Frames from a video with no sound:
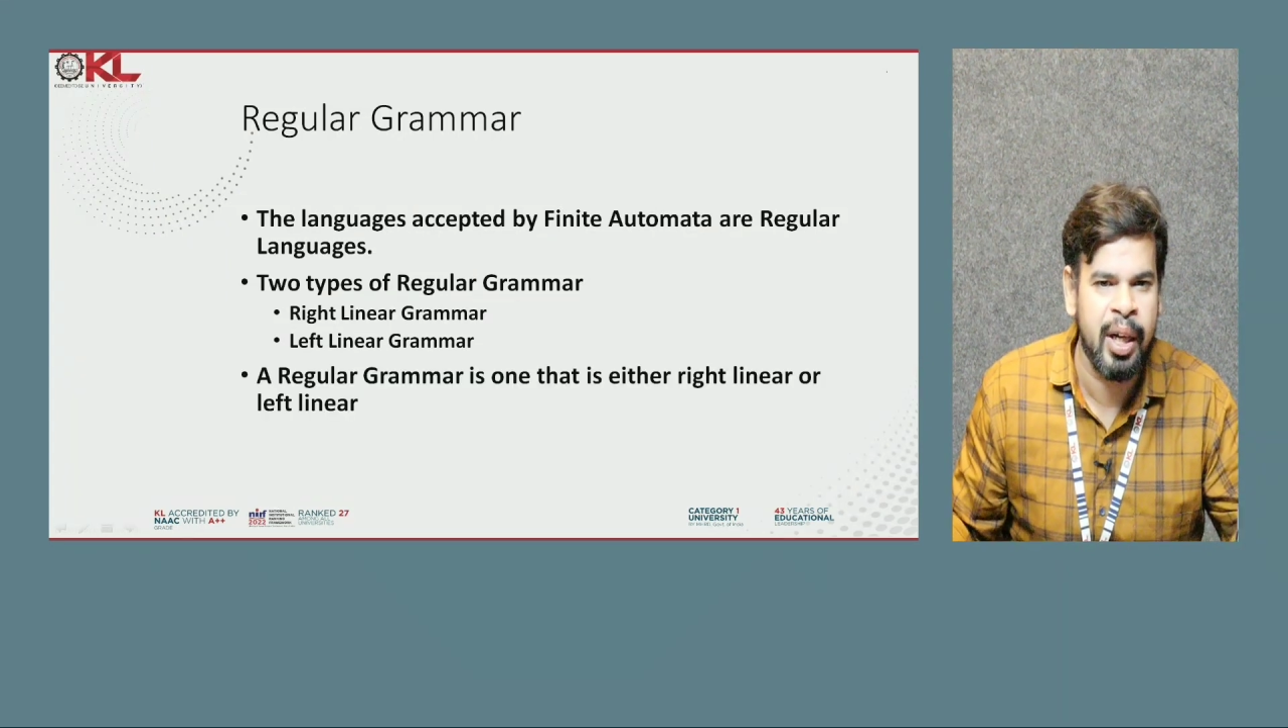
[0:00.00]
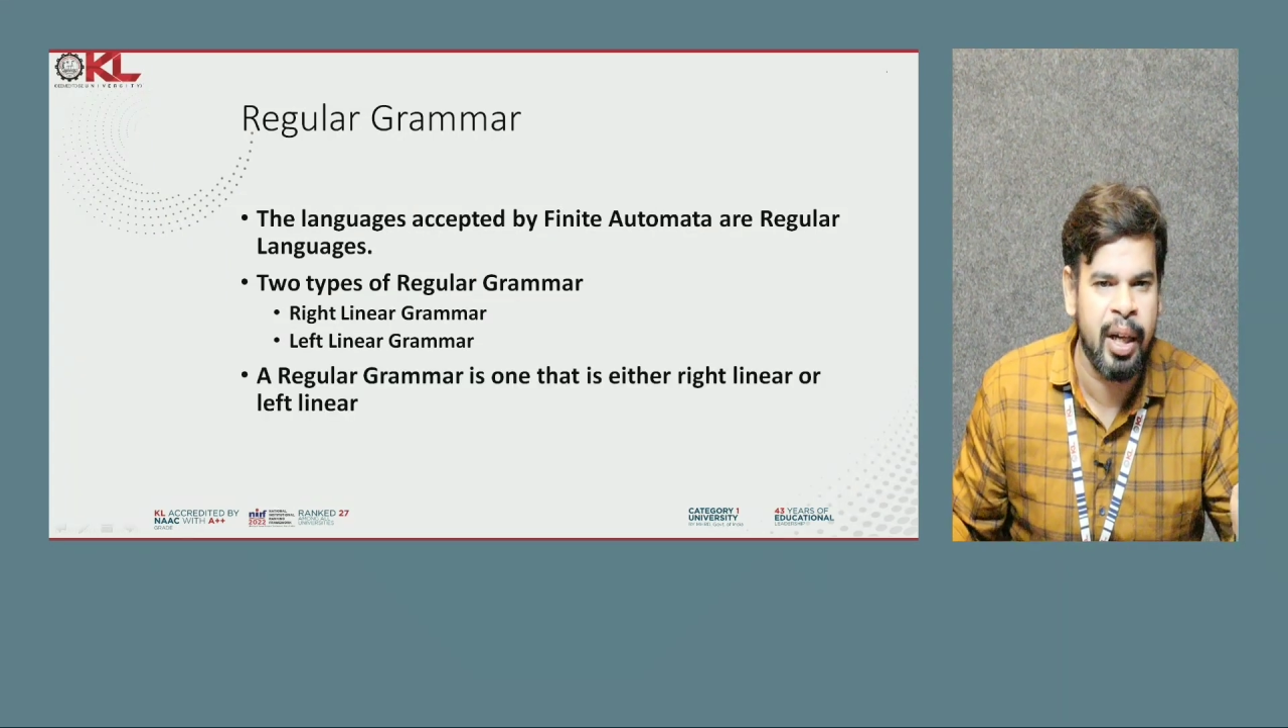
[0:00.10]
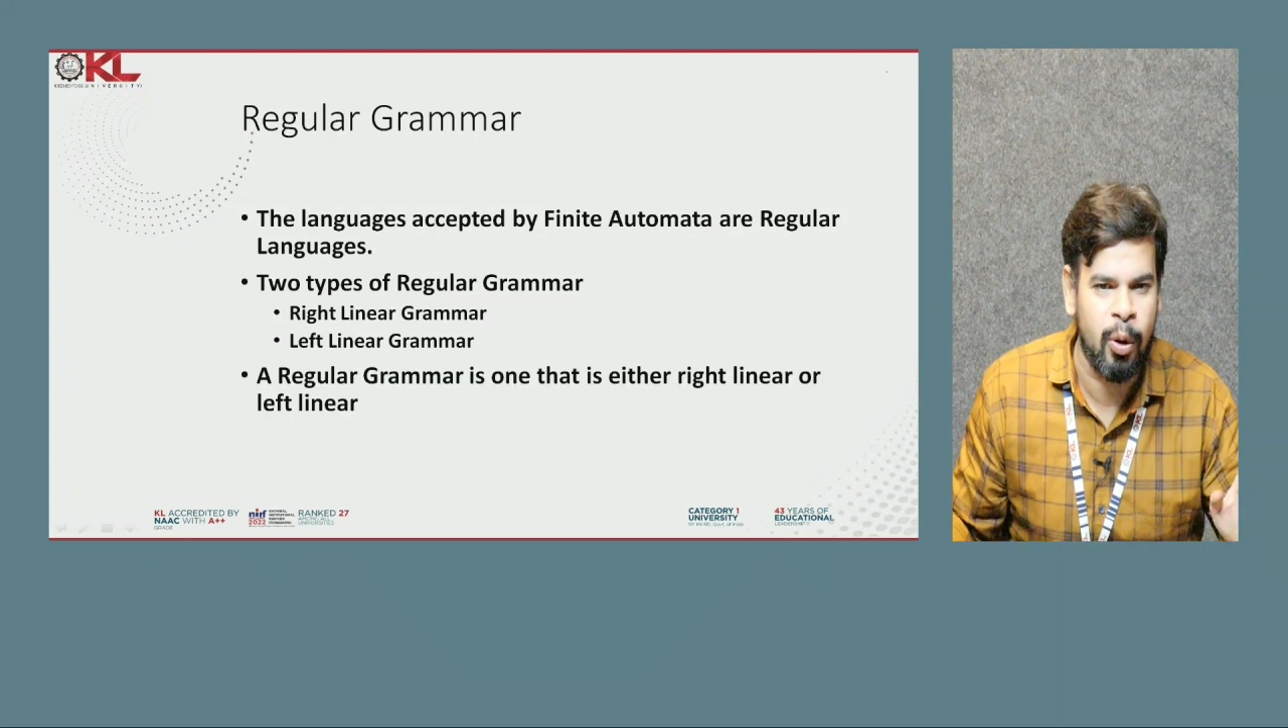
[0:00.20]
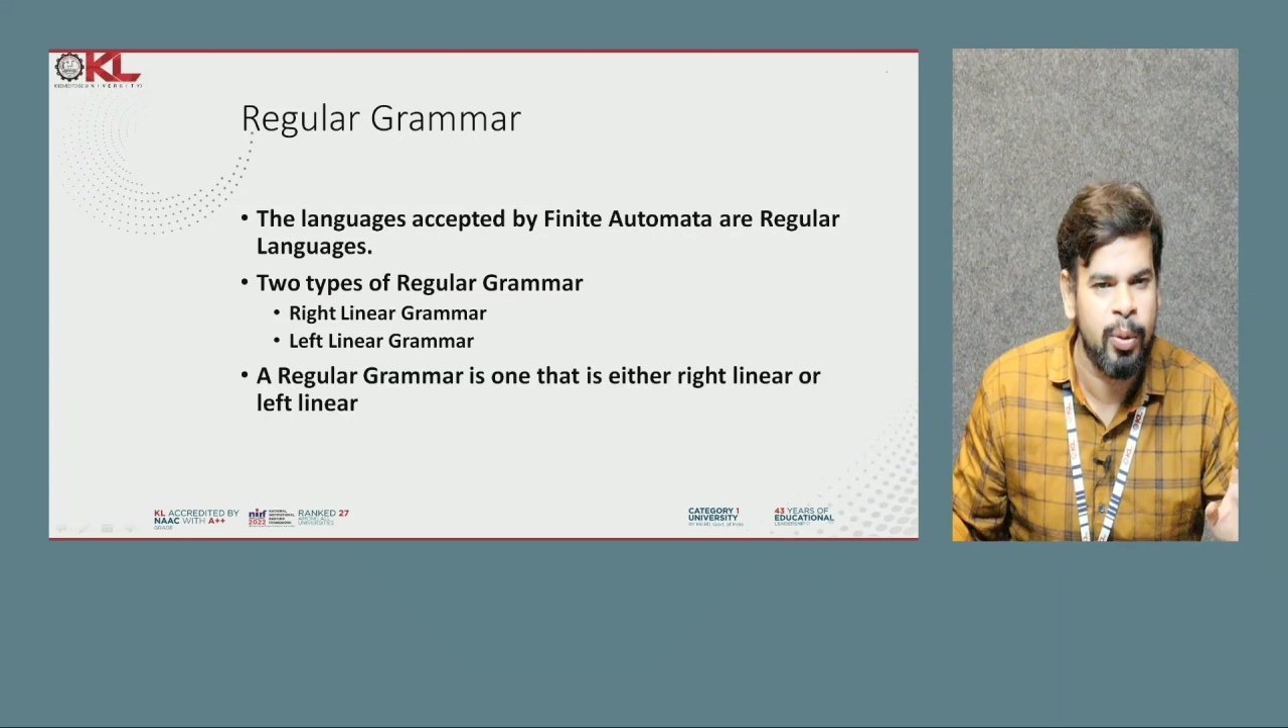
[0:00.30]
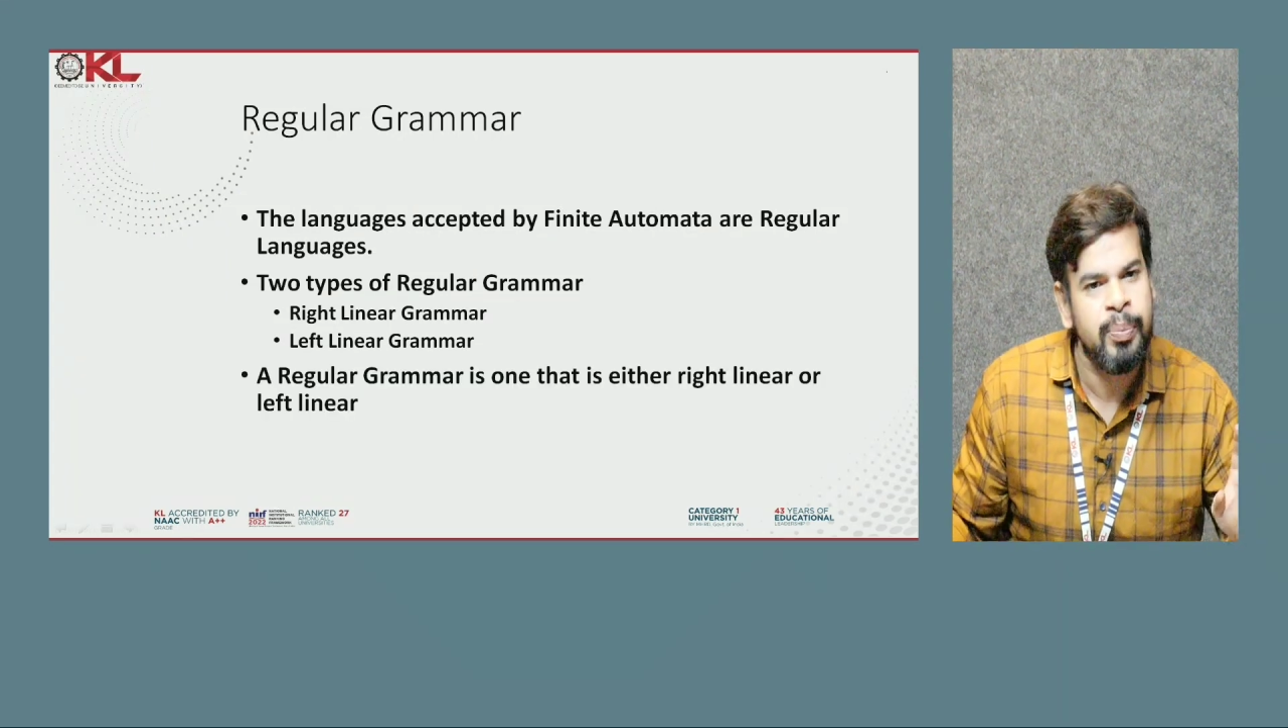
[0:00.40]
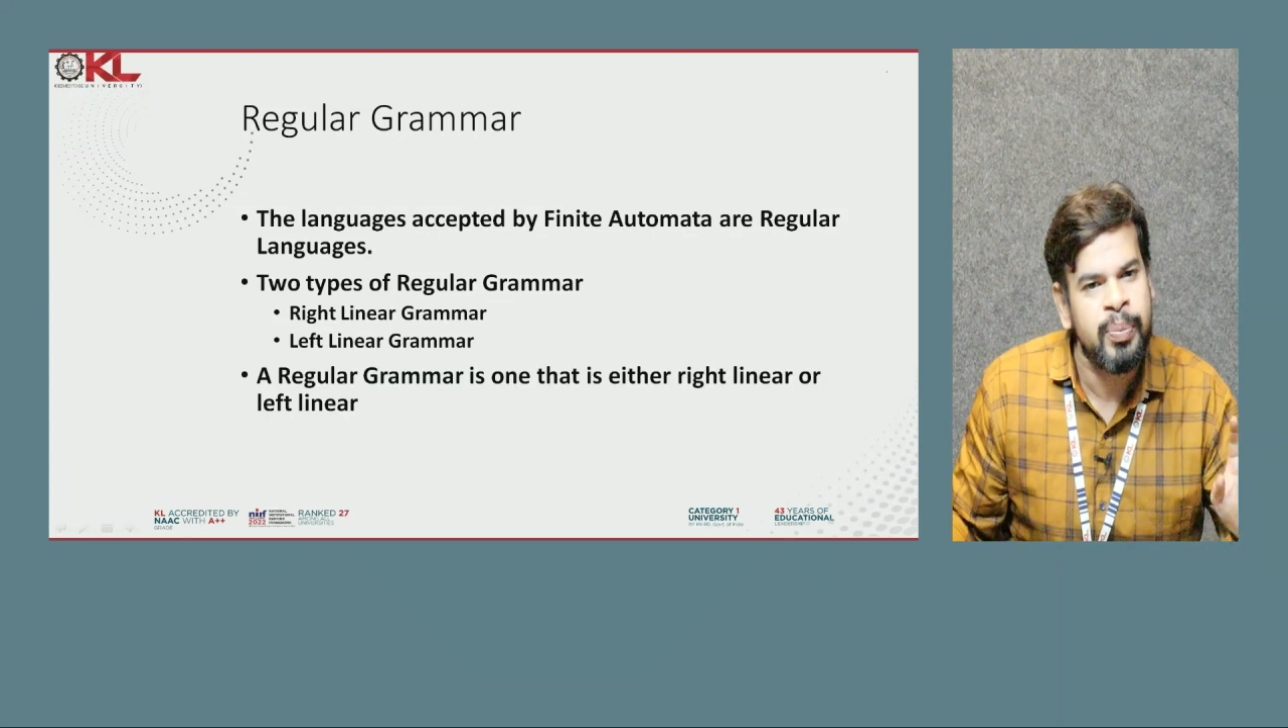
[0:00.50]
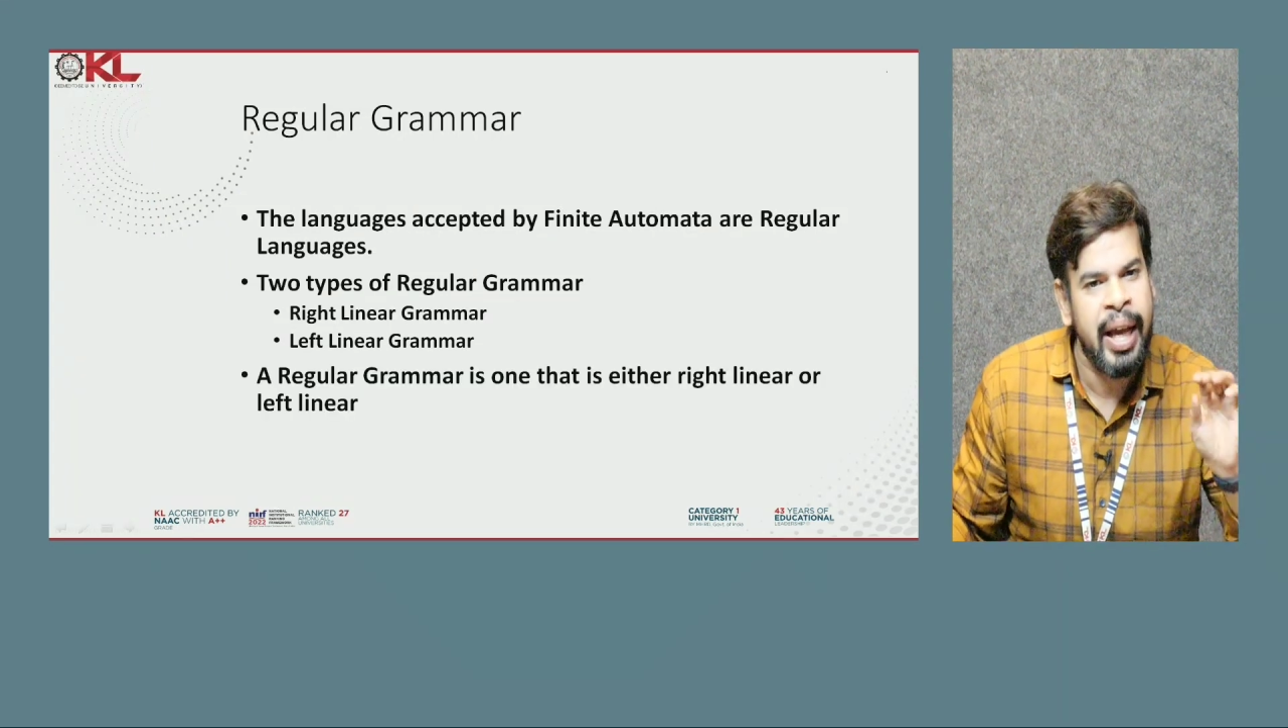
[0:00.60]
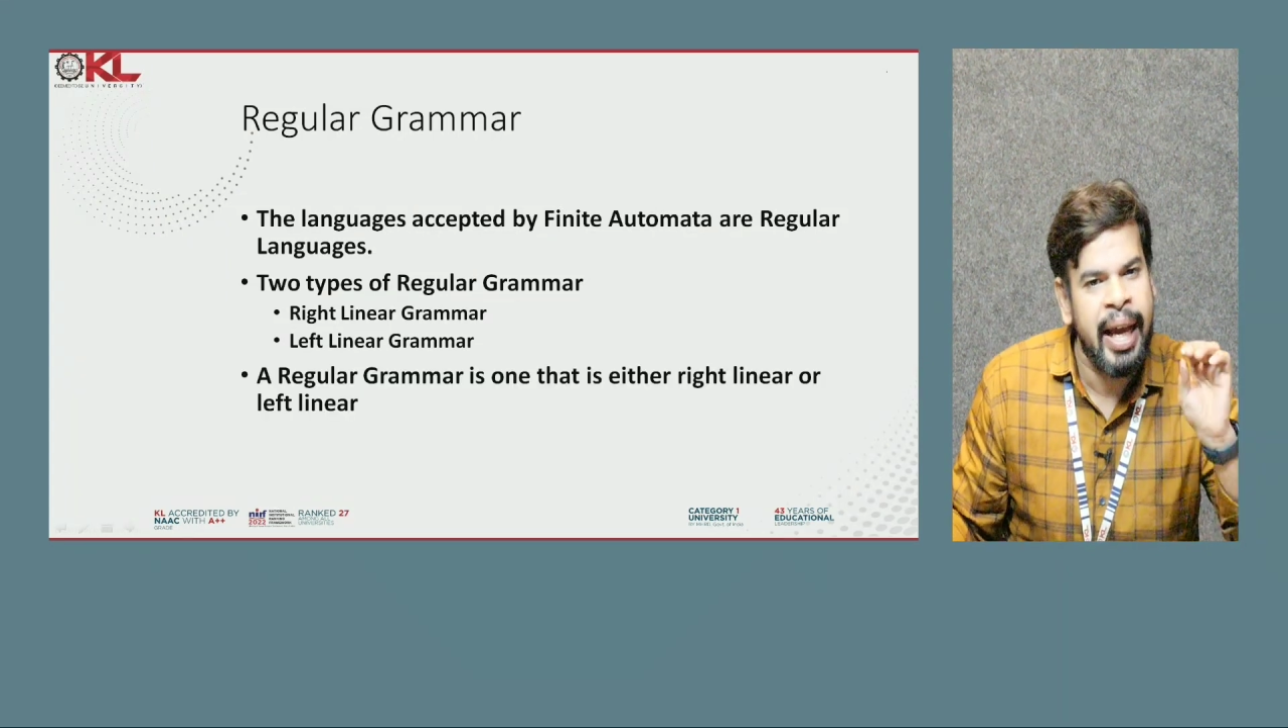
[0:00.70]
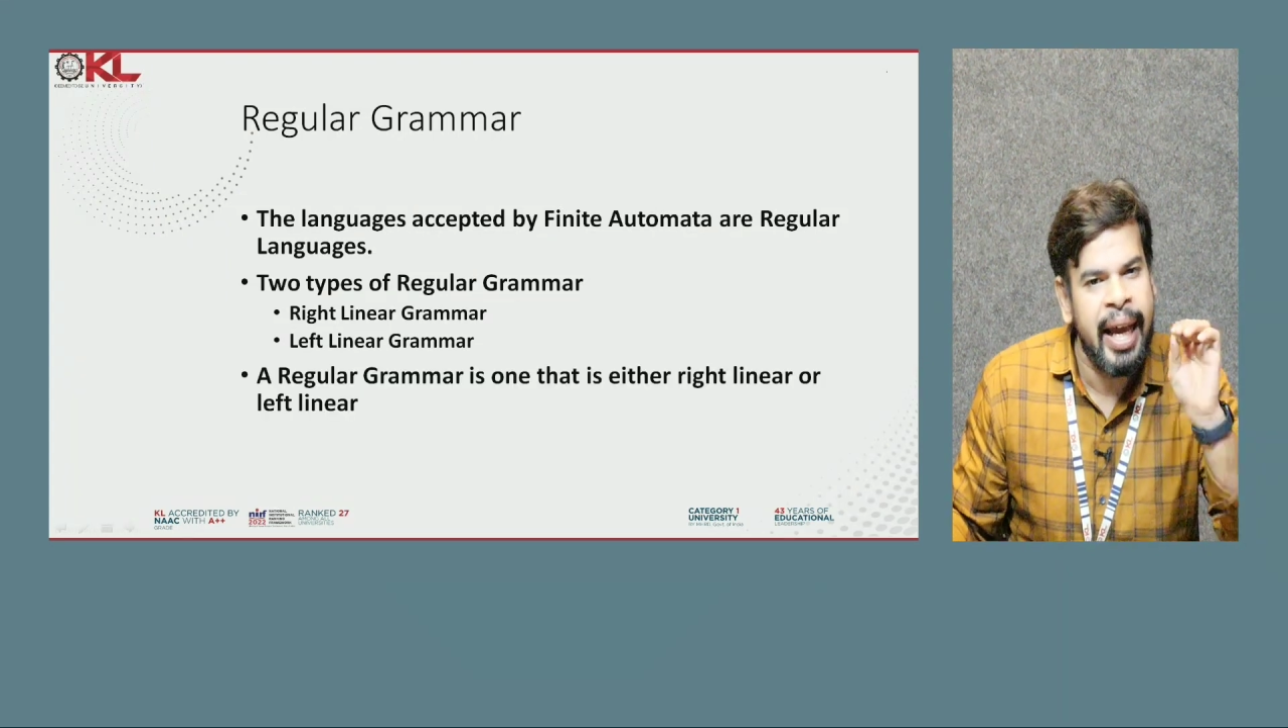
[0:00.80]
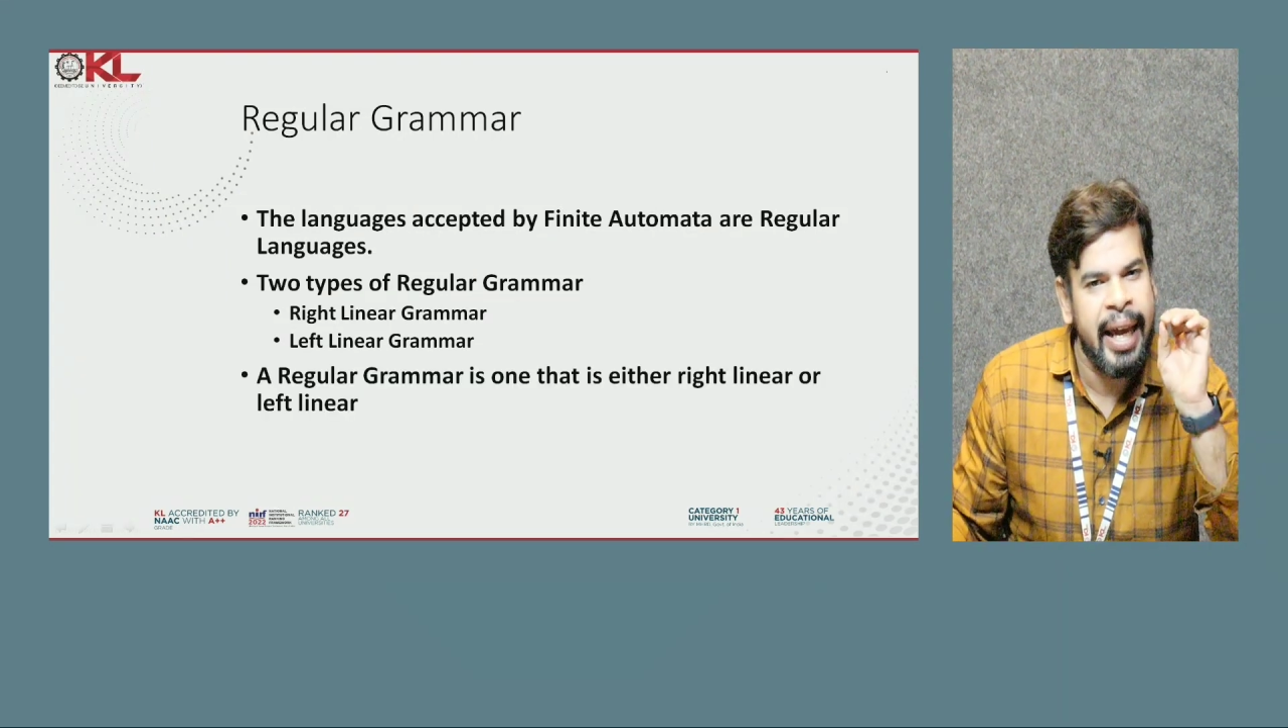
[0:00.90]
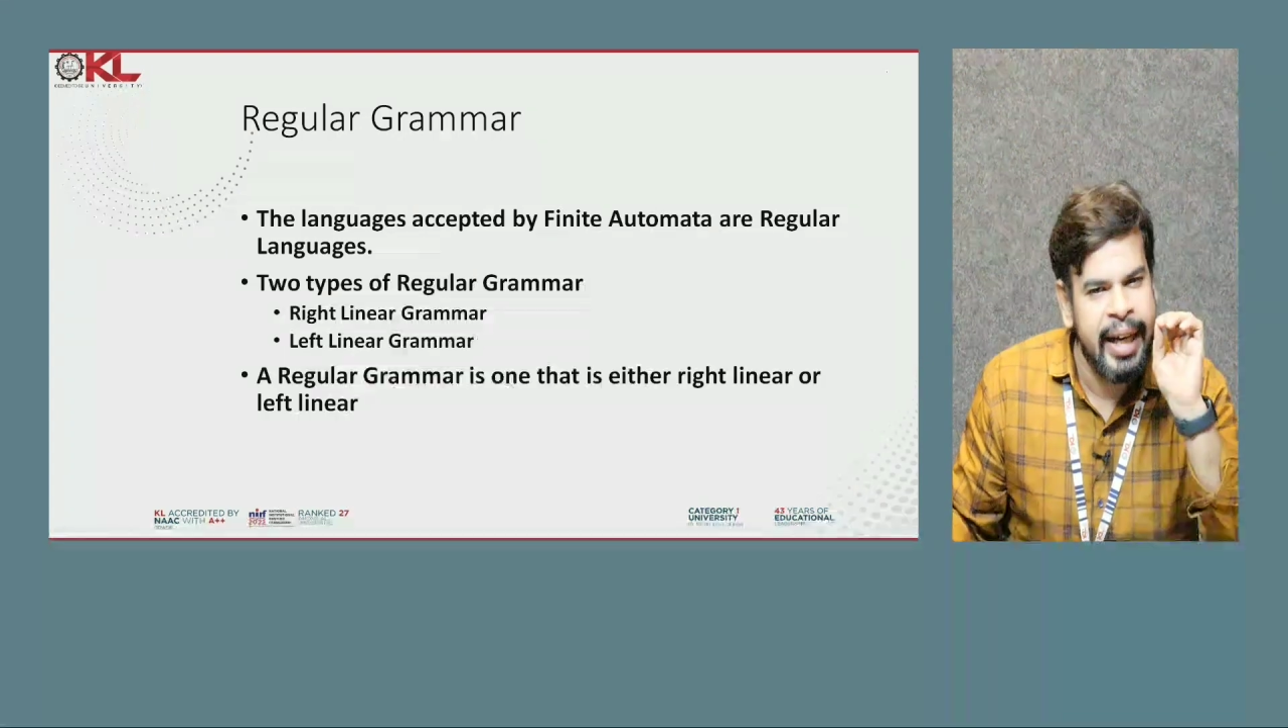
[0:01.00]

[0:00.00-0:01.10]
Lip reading: Now a